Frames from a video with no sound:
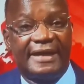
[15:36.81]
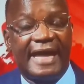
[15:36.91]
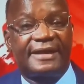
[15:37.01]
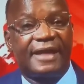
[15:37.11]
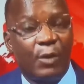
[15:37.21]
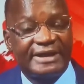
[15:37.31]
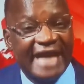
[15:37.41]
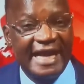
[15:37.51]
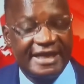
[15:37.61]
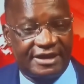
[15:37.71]
that there were
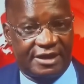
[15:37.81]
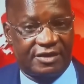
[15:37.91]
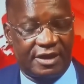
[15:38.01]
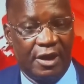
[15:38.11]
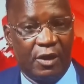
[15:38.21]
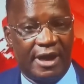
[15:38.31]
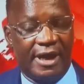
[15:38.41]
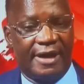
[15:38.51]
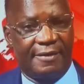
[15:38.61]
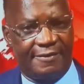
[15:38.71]
challenges
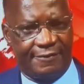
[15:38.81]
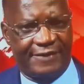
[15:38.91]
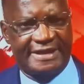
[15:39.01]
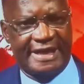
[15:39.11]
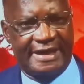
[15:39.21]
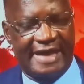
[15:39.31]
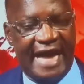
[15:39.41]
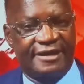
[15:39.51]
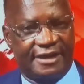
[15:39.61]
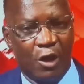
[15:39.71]
facing the
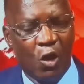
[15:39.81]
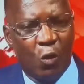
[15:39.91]
country.